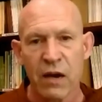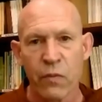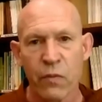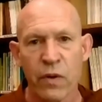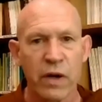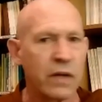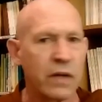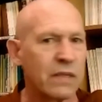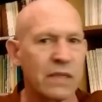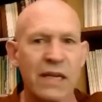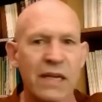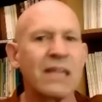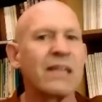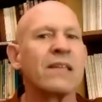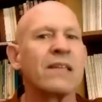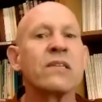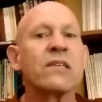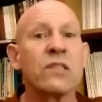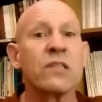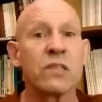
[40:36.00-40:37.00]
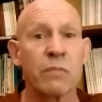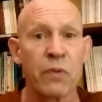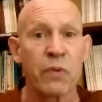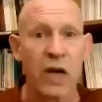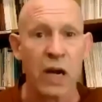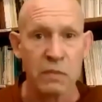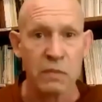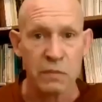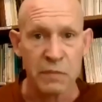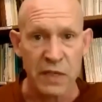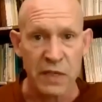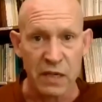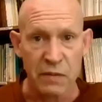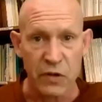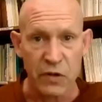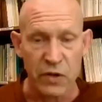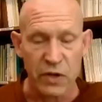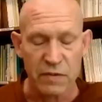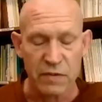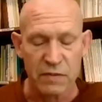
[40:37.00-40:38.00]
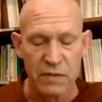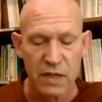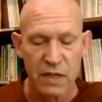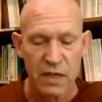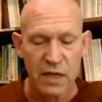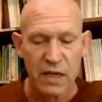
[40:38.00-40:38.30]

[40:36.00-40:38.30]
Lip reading: where none of this is a problem anymore?